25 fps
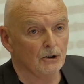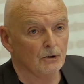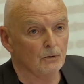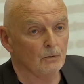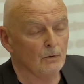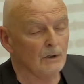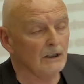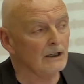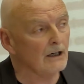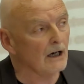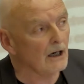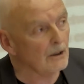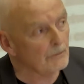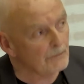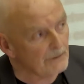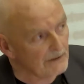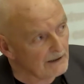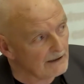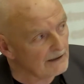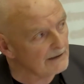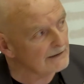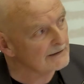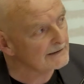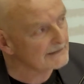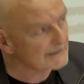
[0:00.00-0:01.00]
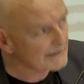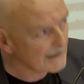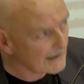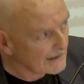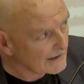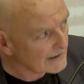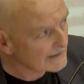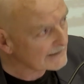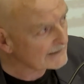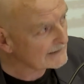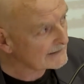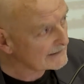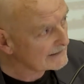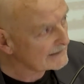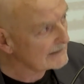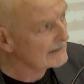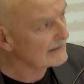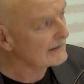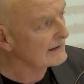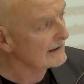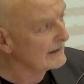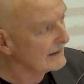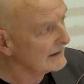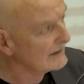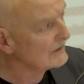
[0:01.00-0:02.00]
We are being sucked
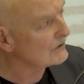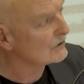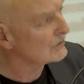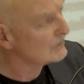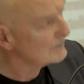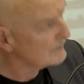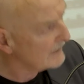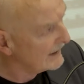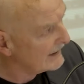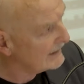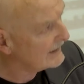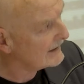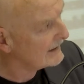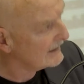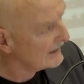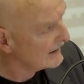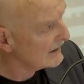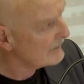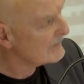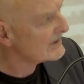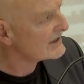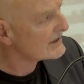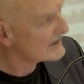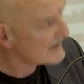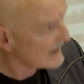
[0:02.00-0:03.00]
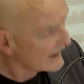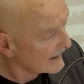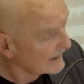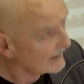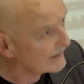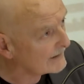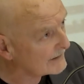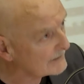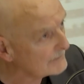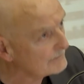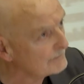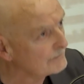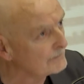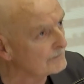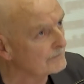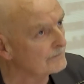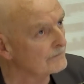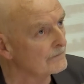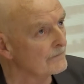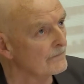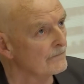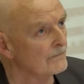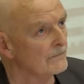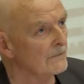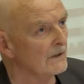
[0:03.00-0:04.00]
into making a mistake
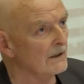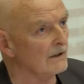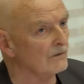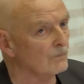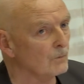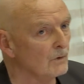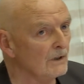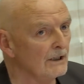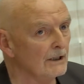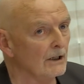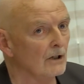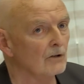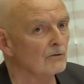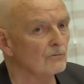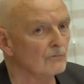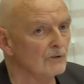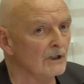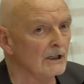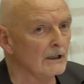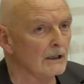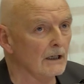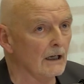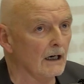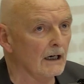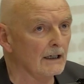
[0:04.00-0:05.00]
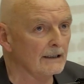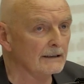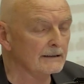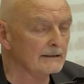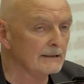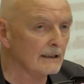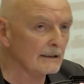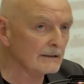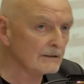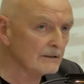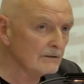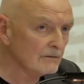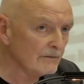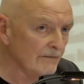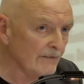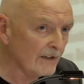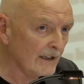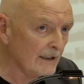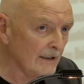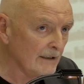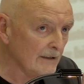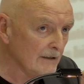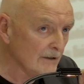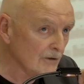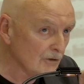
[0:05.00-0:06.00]
if we don't realize that to
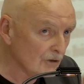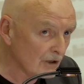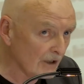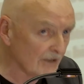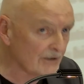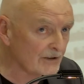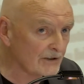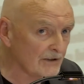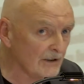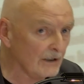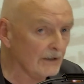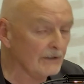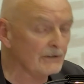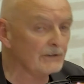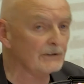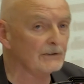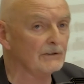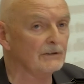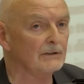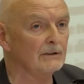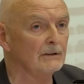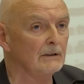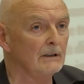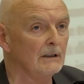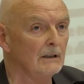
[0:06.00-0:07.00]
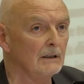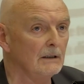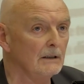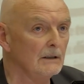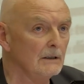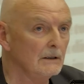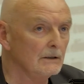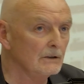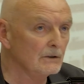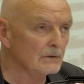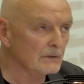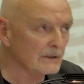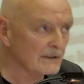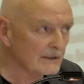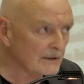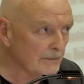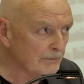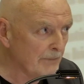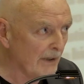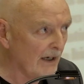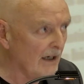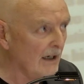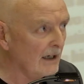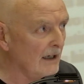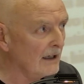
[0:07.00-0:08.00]
defend justice, to
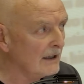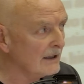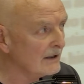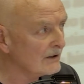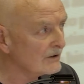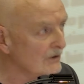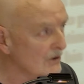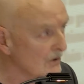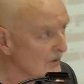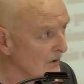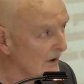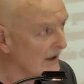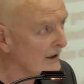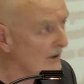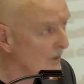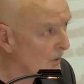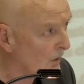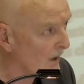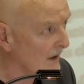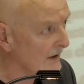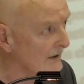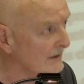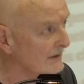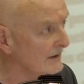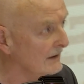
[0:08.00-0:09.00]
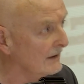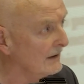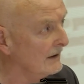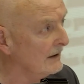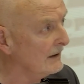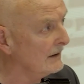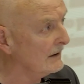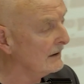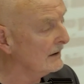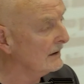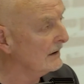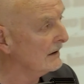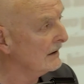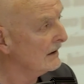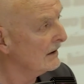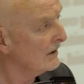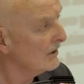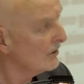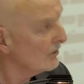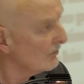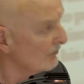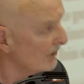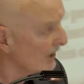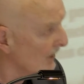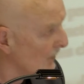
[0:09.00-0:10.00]
aspire to equality,
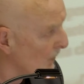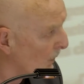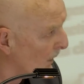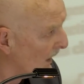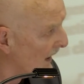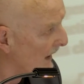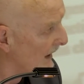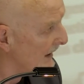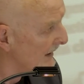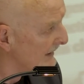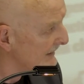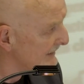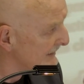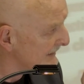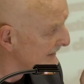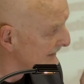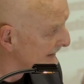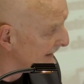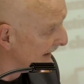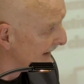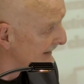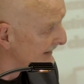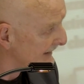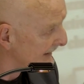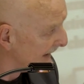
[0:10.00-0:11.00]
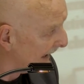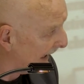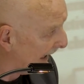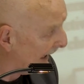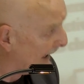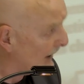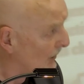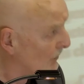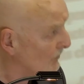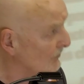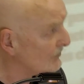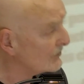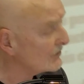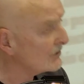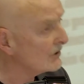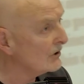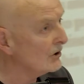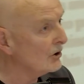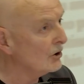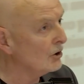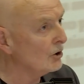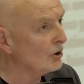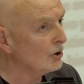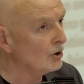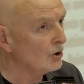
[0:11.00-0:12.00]
requires getting out
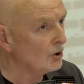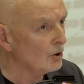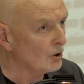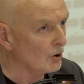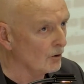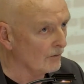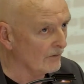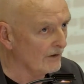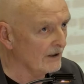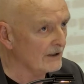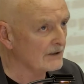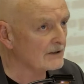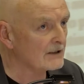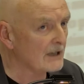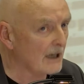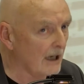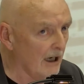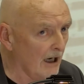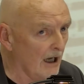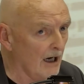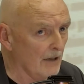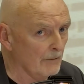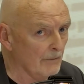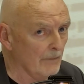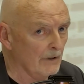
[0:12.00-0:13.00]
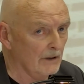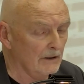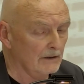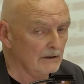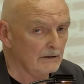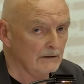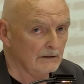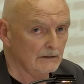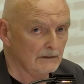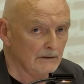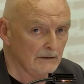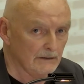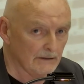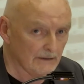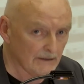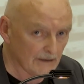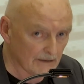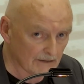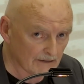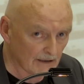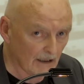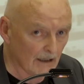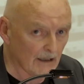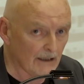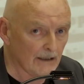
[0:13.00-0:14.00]
of this club
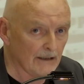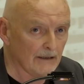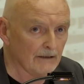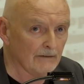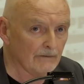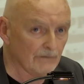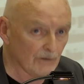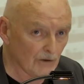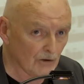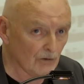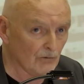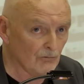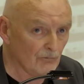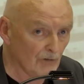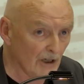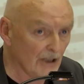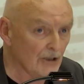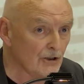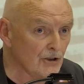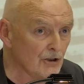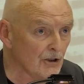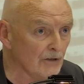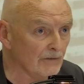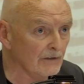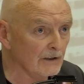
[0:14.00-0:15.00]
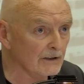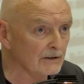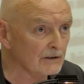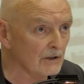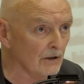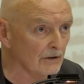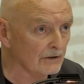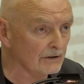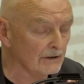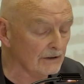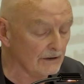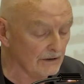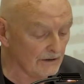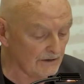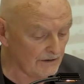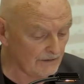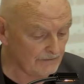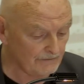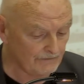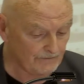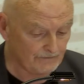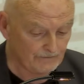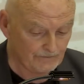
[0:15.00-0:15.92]
designed for the rich of this continent.